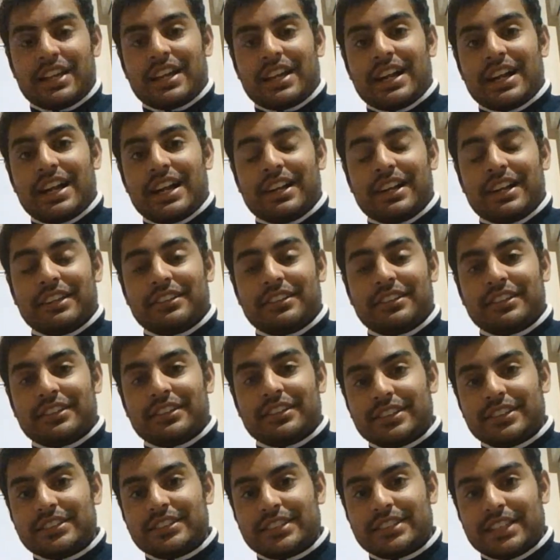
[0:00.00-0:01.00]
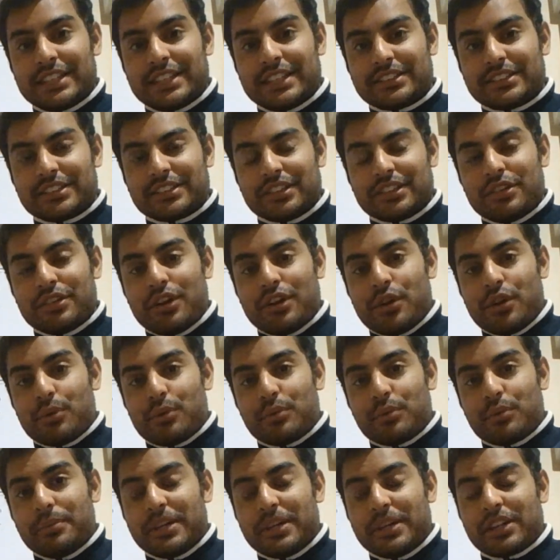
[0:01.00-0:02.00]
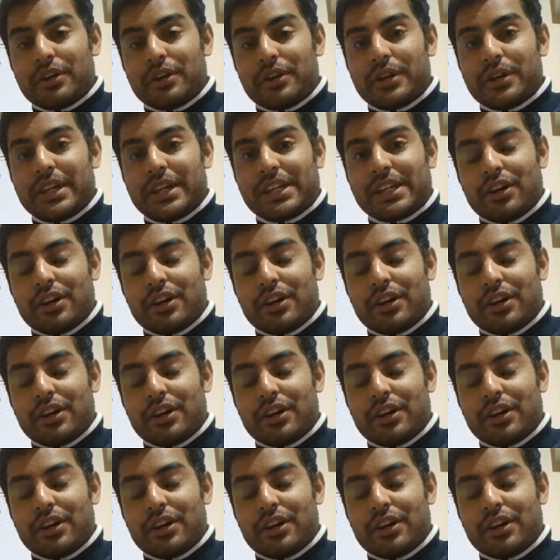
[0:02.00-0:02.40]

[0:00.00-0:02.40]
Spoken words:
And in this lesson, we'll be going